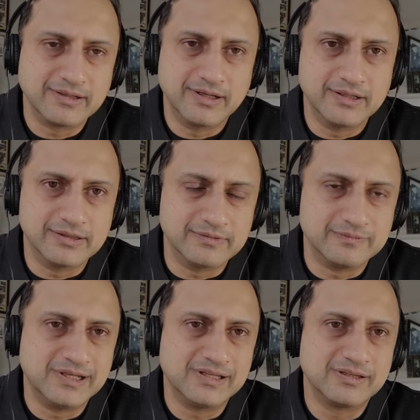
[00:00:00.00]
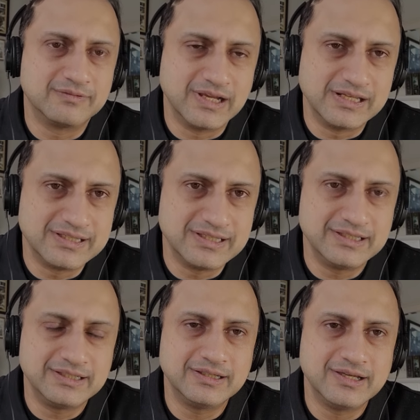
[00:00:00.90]
Uh, will the
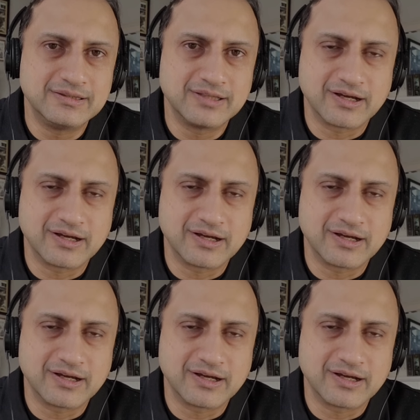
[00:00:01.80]
wealthy in the